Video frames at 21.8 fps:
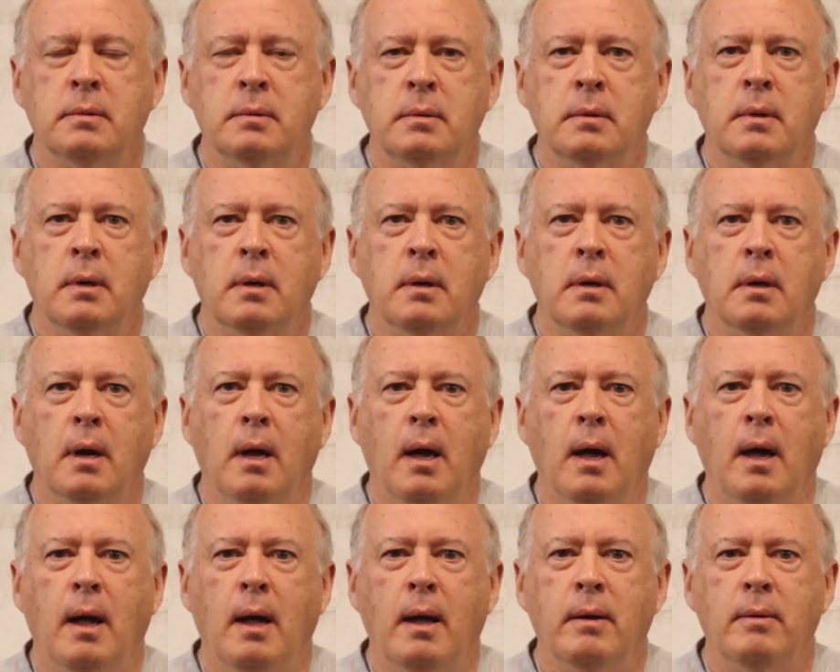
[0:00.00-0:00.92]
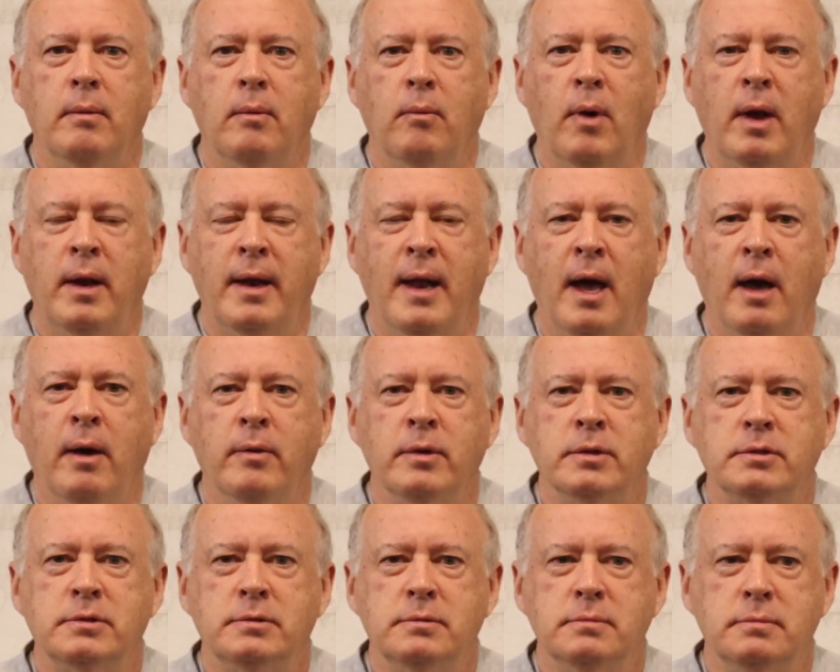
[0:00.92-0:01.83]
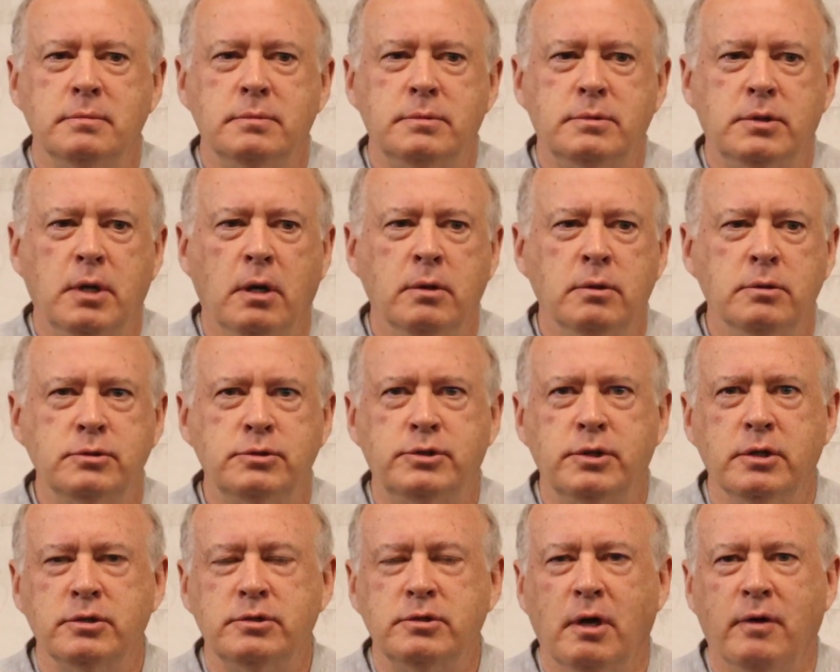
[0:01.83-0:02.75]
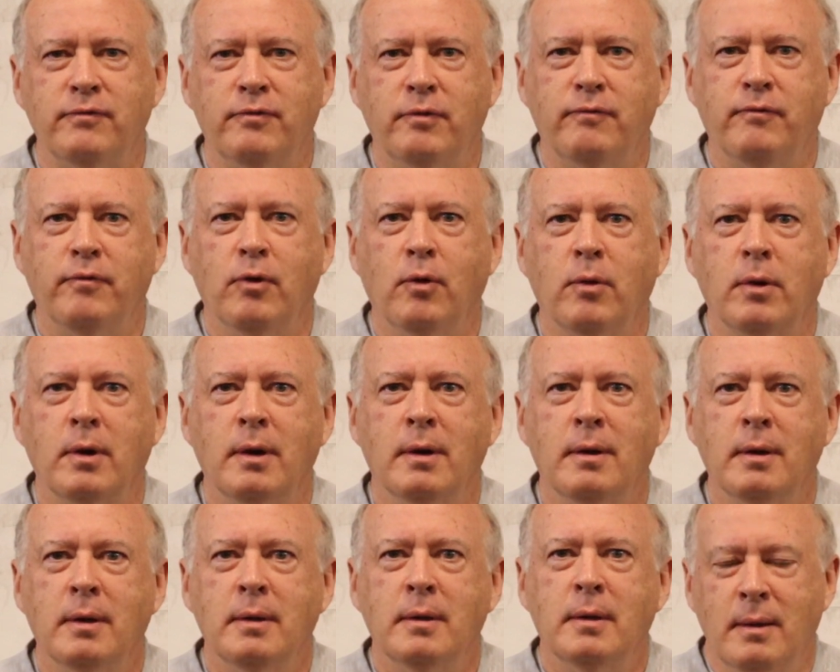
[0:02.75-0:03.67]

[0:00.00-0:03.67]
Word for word: Okay. Uh, right now it's toes just off the floor.